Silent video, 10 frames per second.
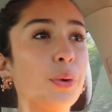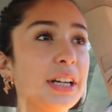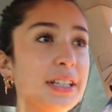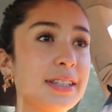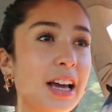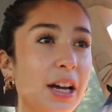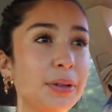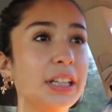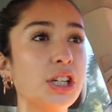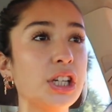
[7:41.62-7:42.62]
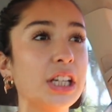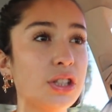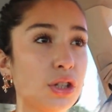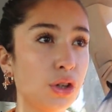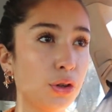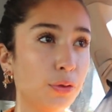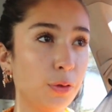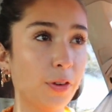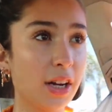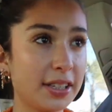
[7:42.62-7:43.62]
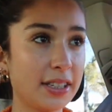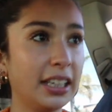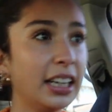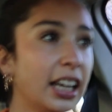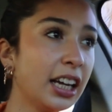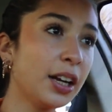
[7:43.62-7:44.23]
one assignment that she needs to do for varsity,